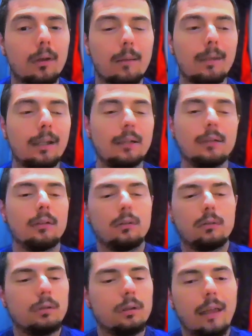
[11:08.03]
I mean,
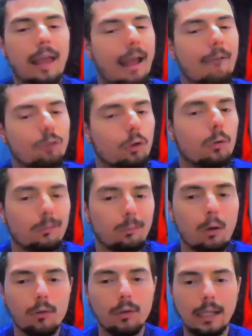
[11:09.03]
to have two
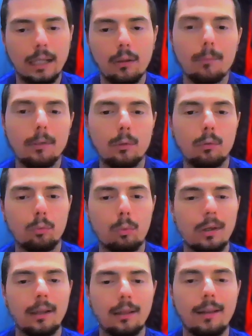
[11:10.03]
draws against somebody who's
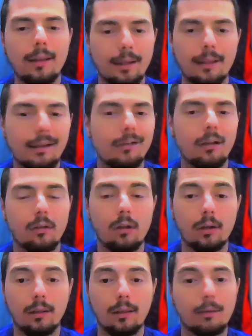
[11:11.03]
1-6, that's just
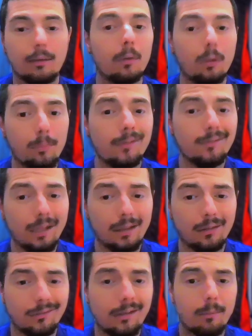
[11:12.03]
unacceptable, especially as a
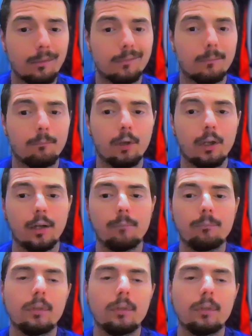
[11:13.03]
championship fighter.